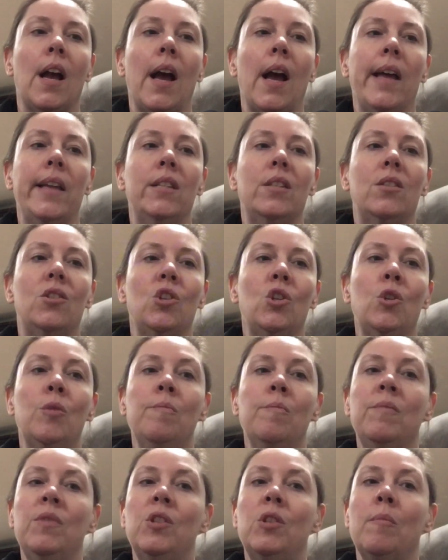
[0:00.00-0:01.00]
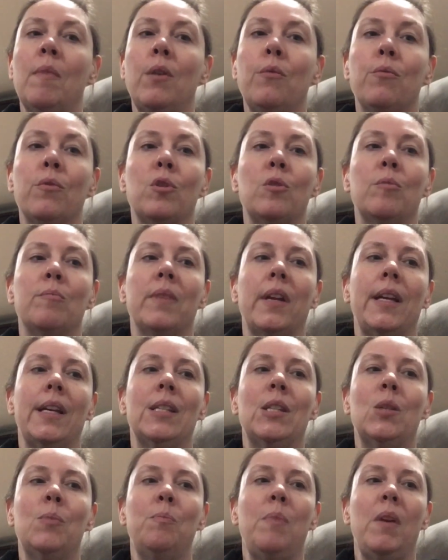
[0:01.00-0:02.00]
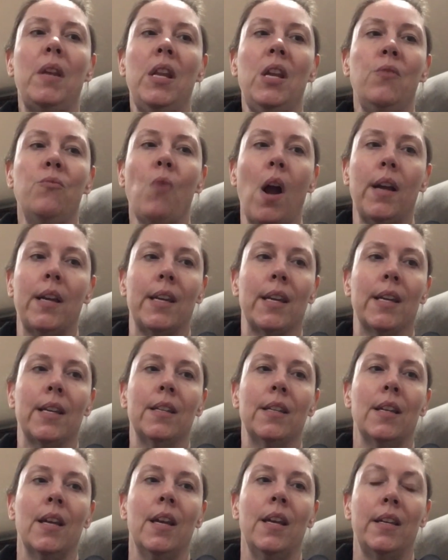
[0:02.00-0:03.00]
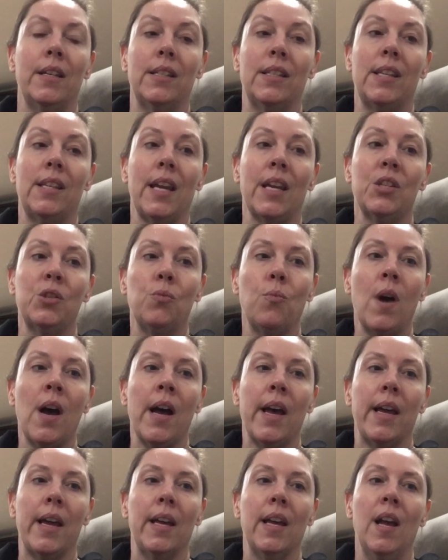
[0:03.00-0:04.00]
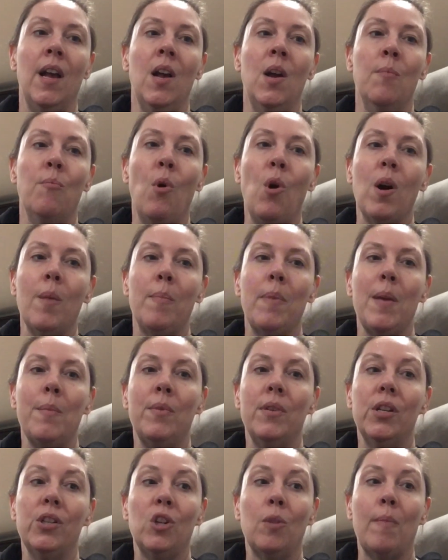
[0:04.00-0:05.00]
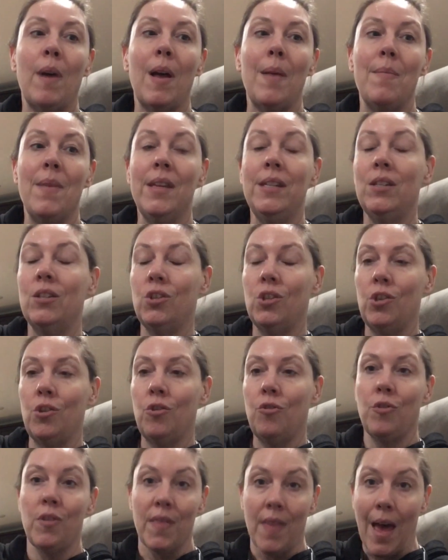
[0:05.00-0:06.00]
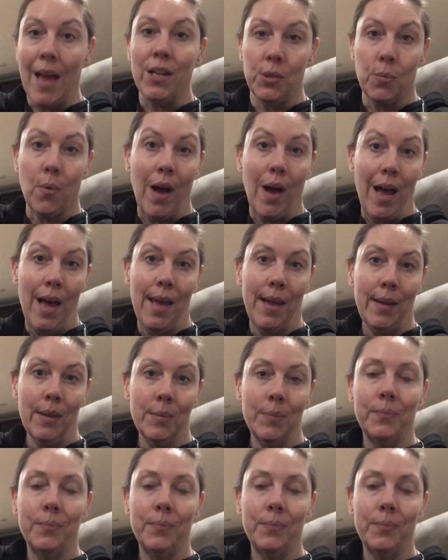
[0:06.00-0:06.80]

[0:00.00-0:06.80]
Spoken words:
I zoomed to my room like a speeding rocket, 'cause guess why? More people to show my mittens to, that's why.